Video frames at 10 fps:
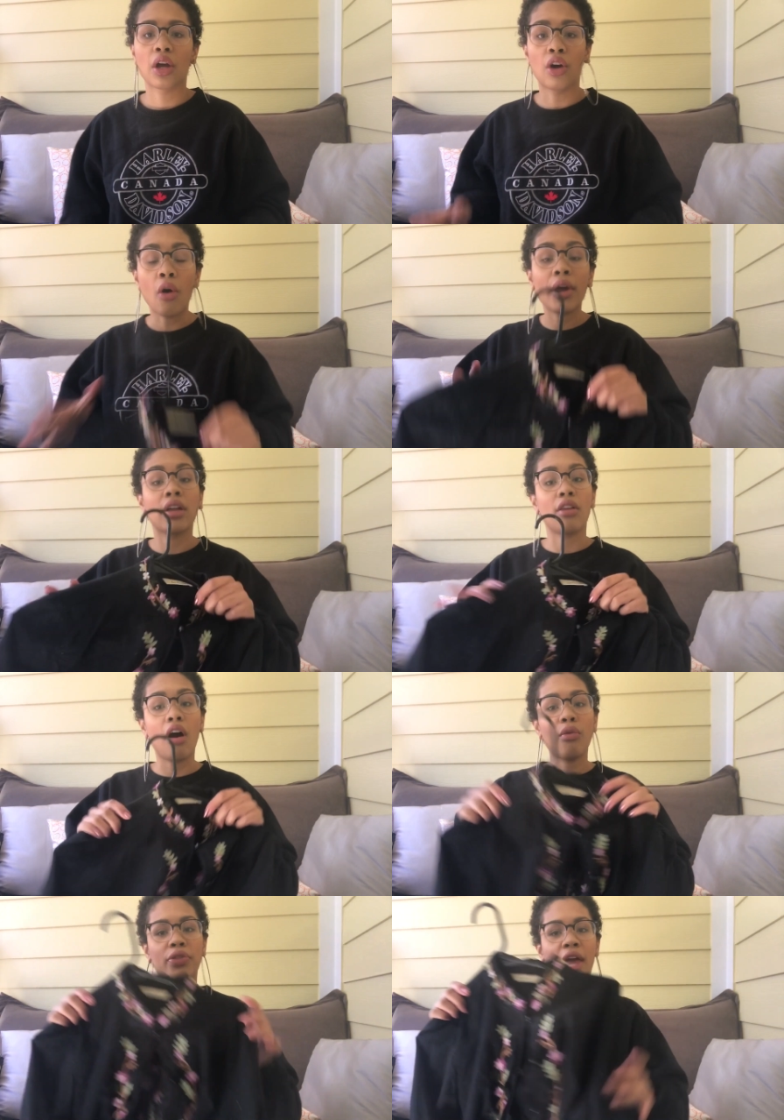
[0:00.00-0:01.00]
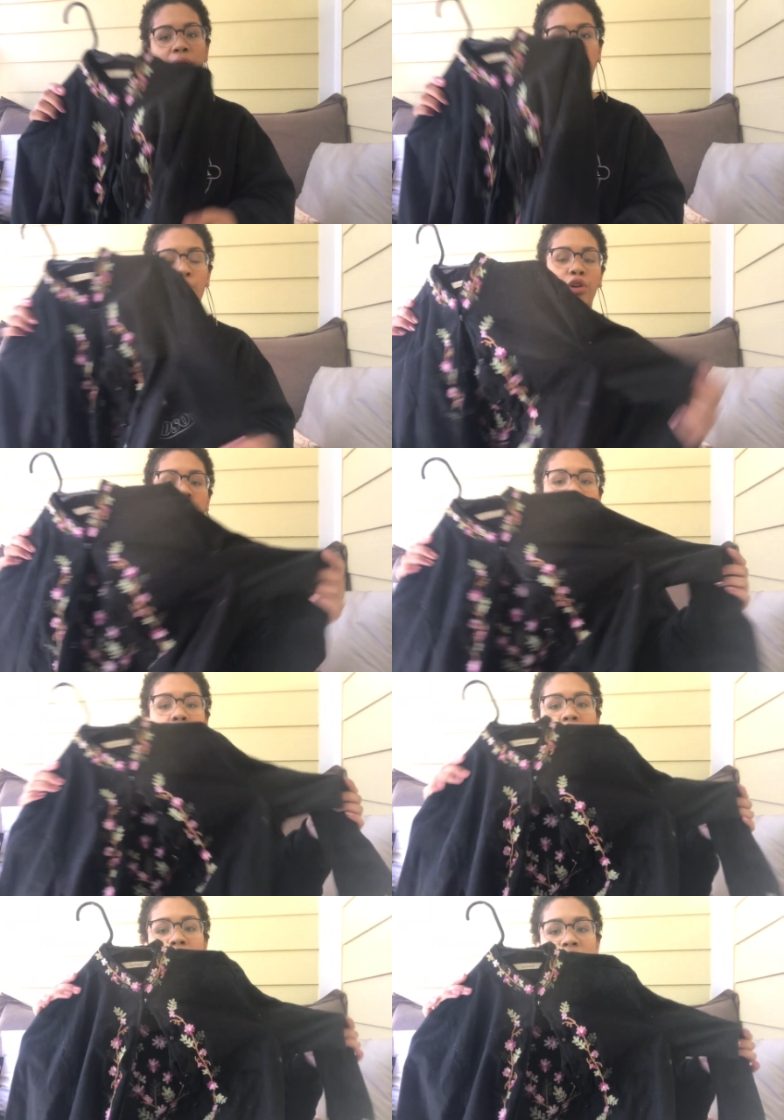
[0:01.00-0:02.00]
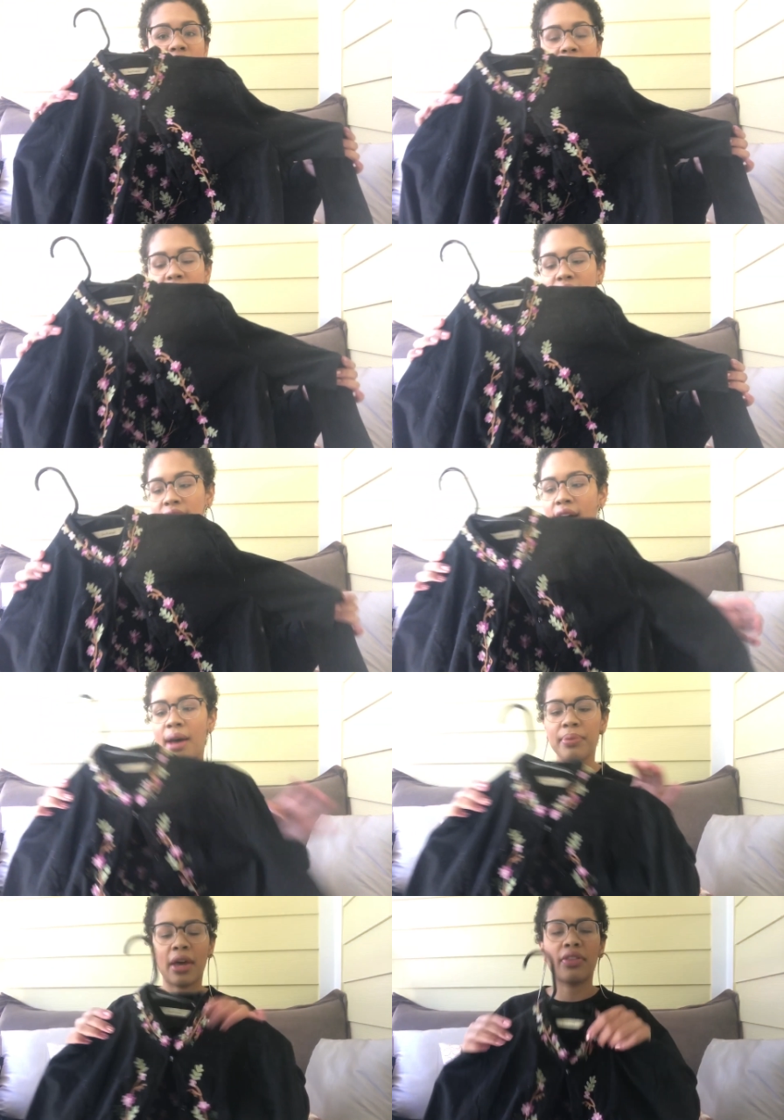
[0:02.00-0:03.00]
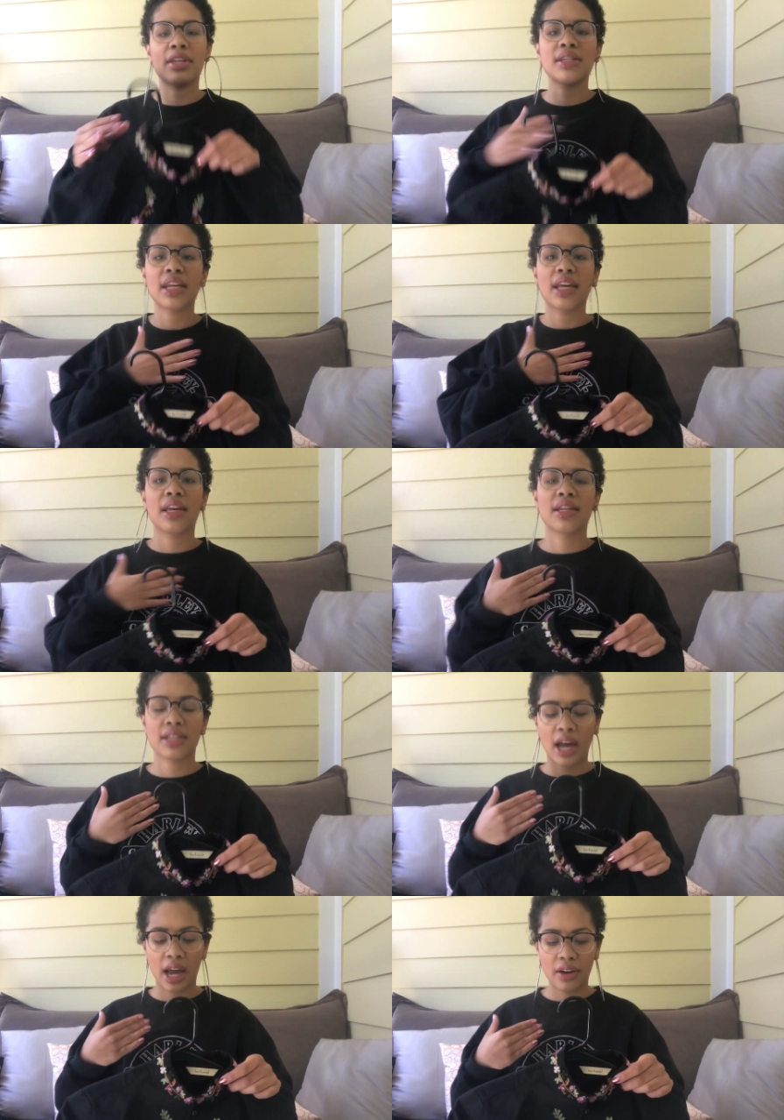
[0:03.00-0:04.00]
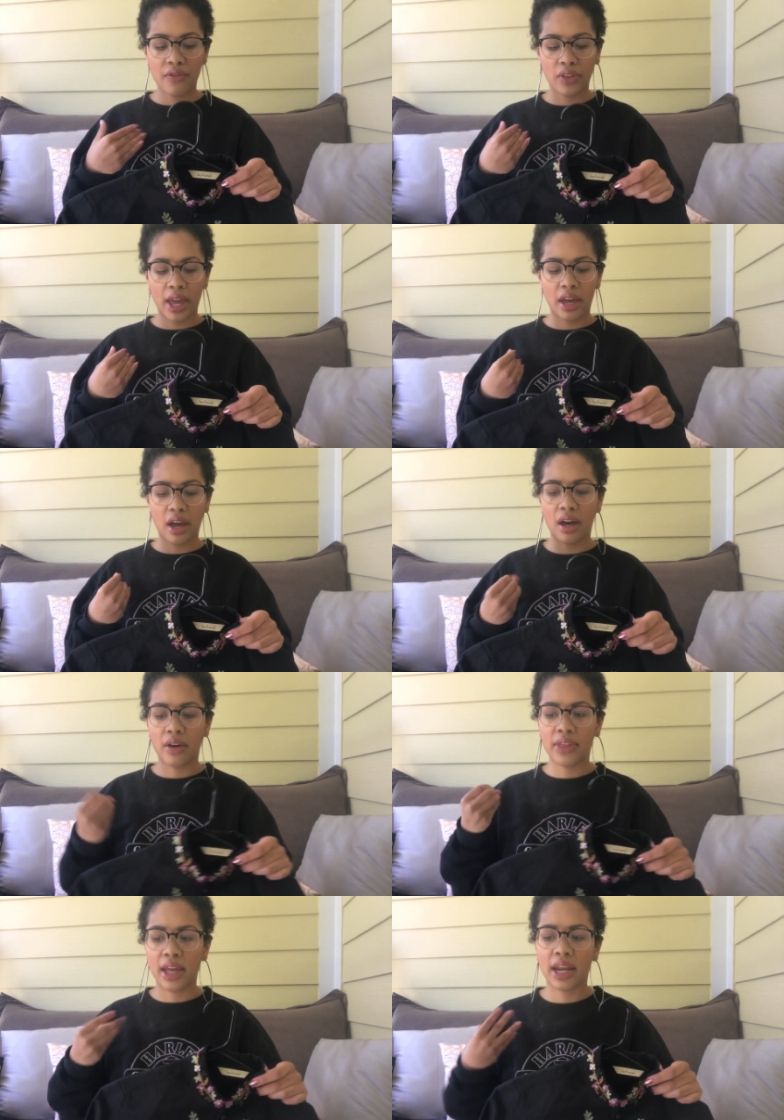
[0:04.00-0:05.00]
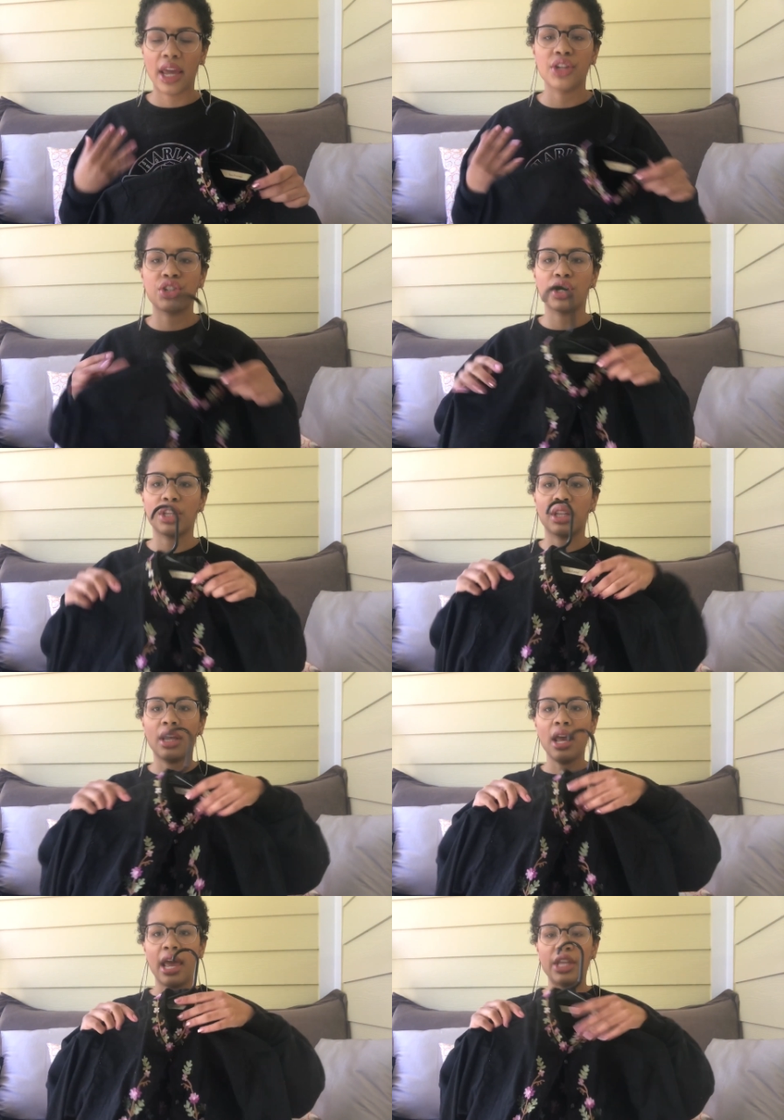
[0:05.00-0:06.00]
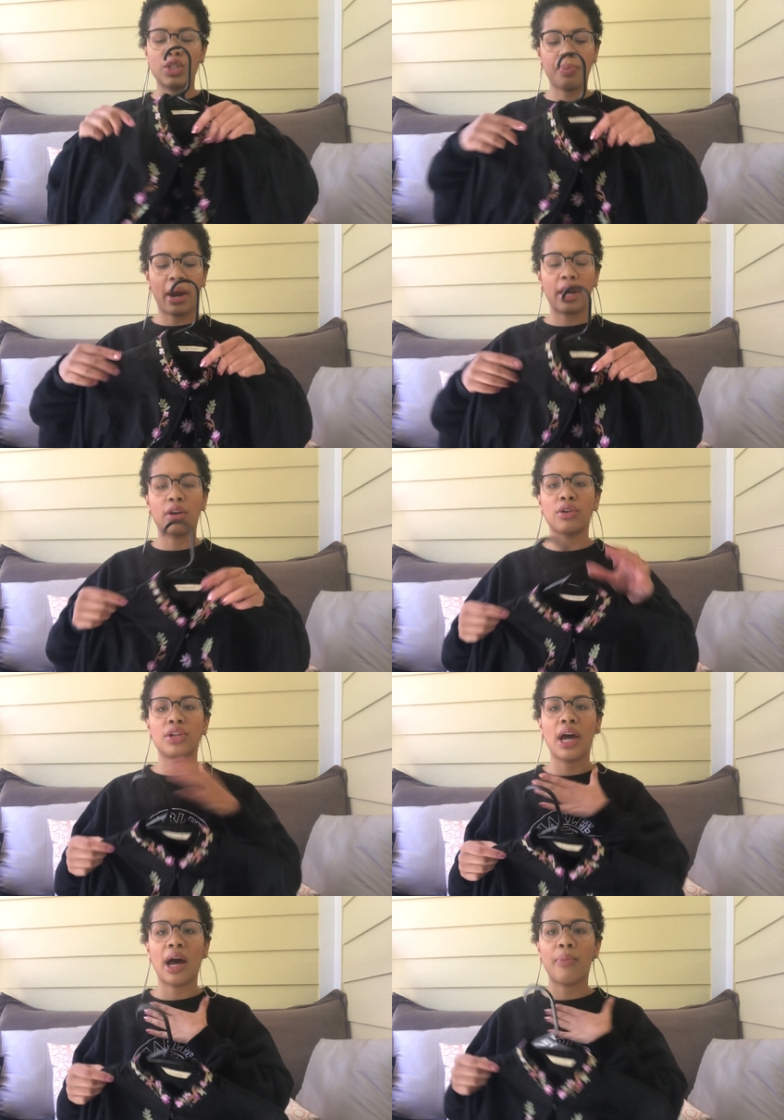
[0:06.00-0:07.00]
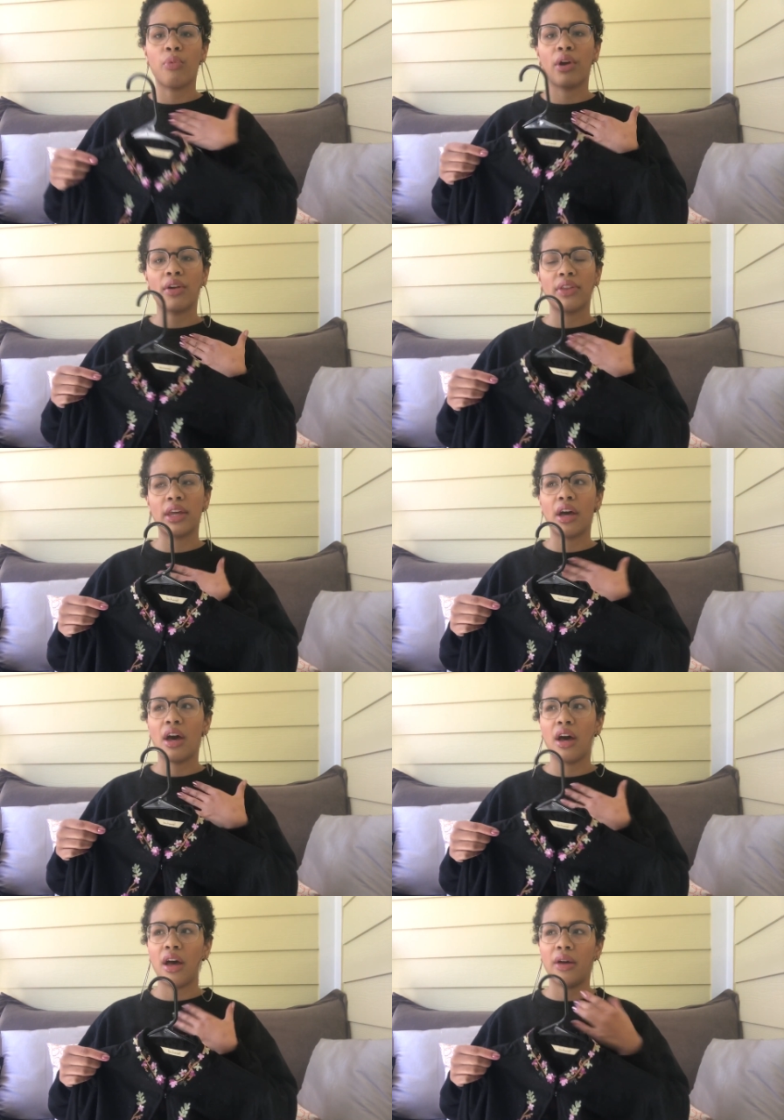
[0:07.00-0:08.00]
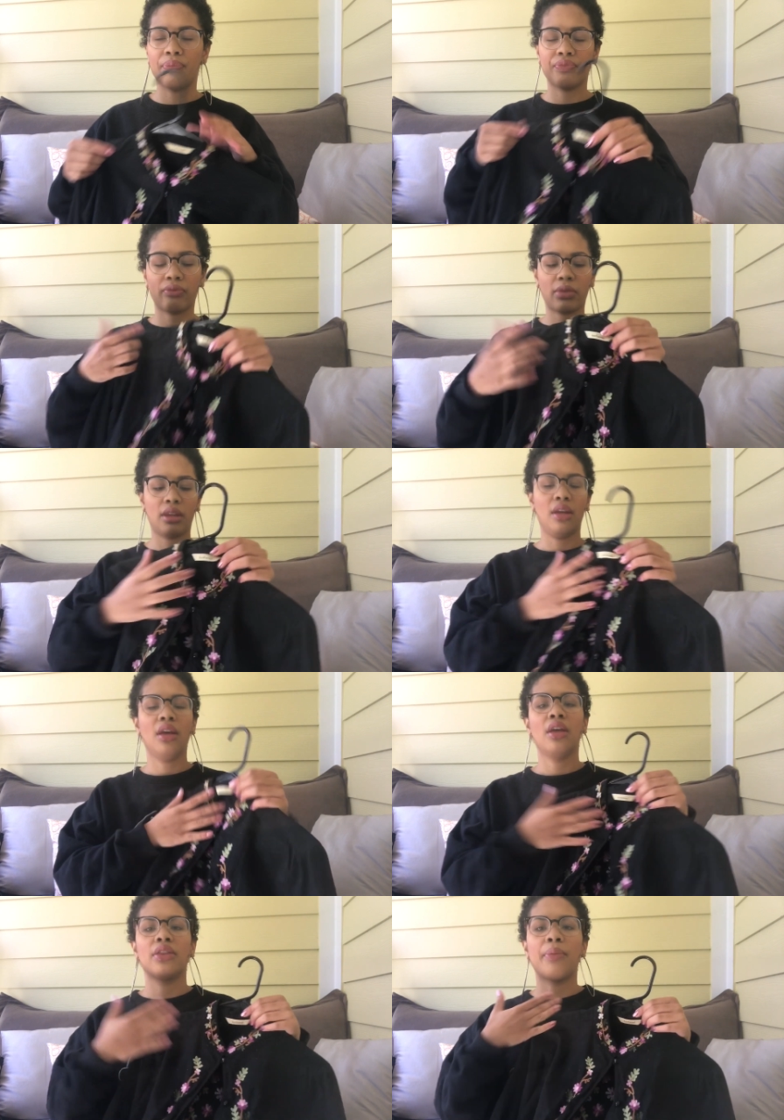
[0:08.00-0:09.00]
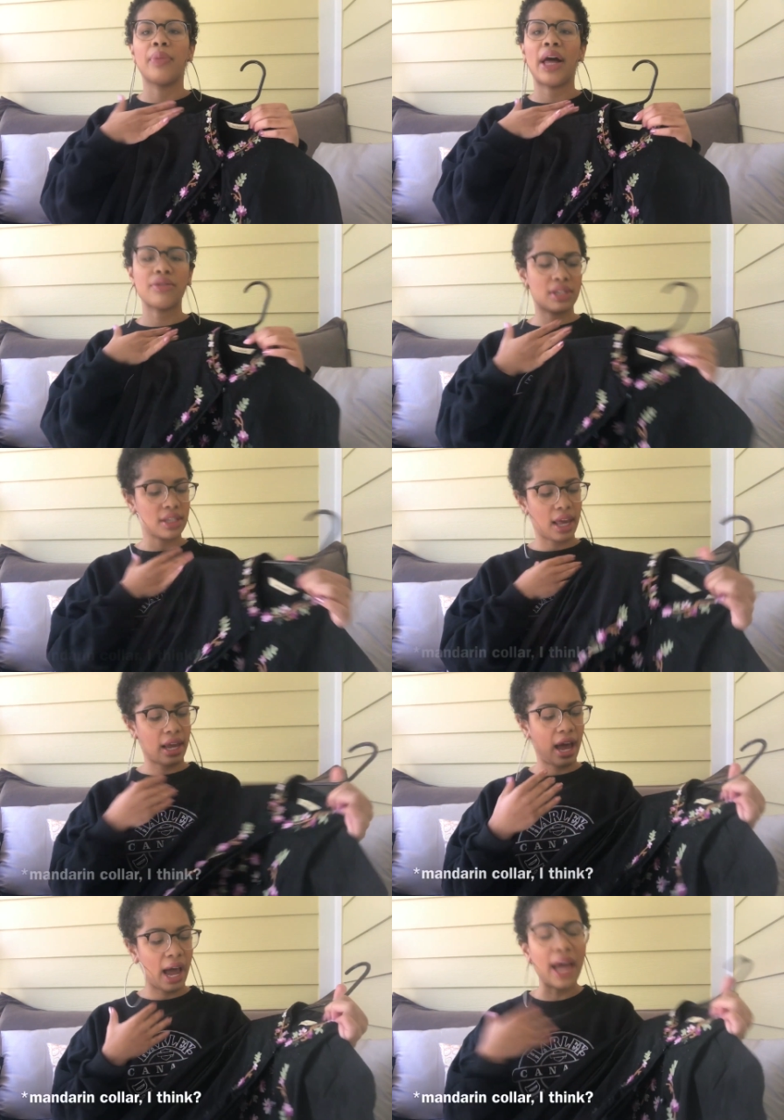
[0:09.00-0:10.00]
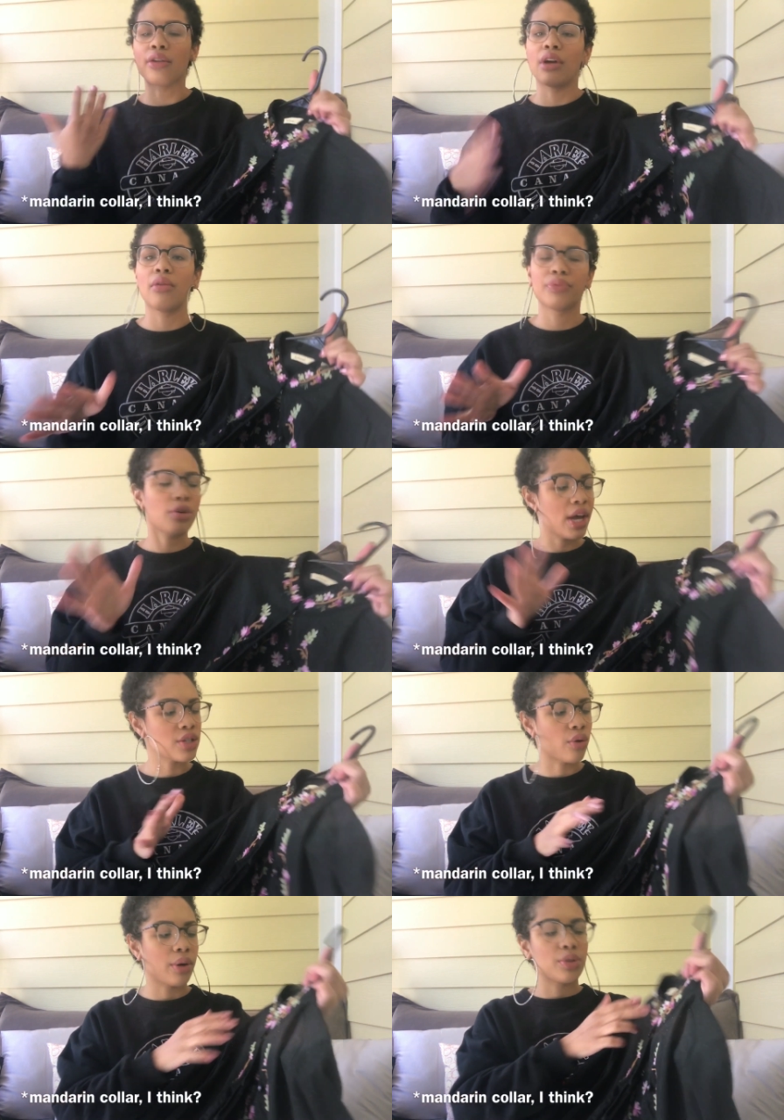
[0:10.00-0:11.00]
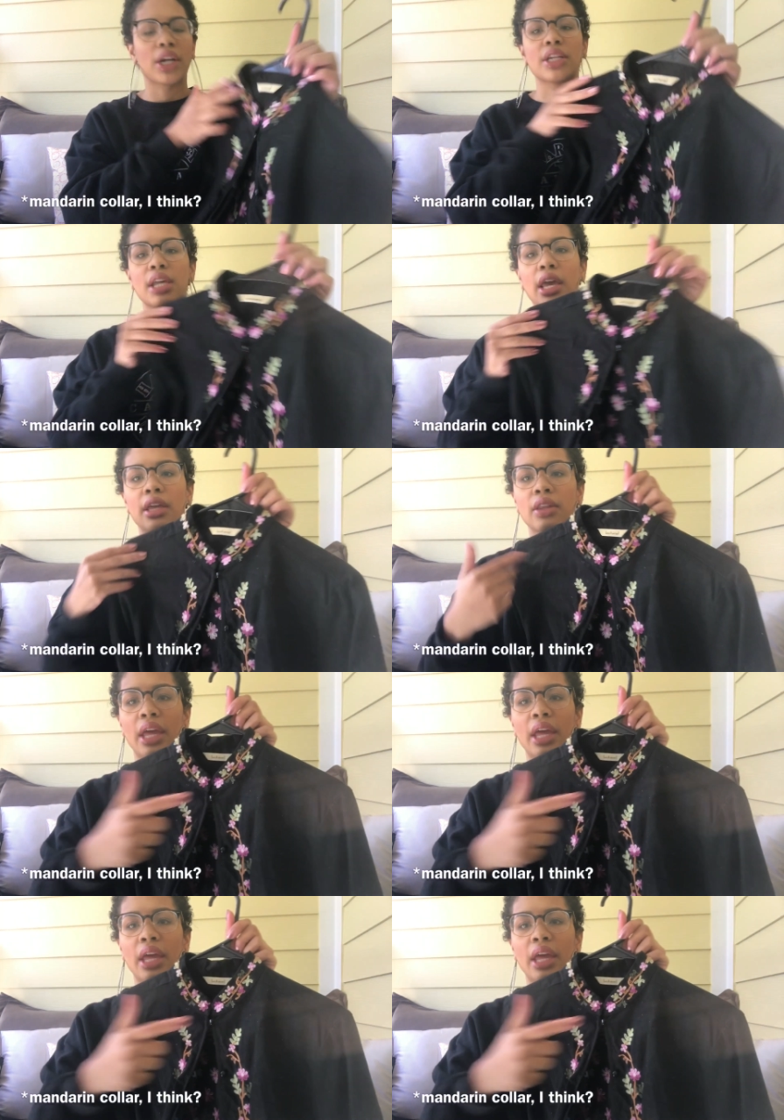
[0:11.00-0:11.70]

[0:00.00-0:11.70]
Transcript: Going along with that embroidered trend is this top. Now this is kind of like uh, that Asian inspired top where the uh, the blouse is like, I don't know. You guys know what I'm trying to say.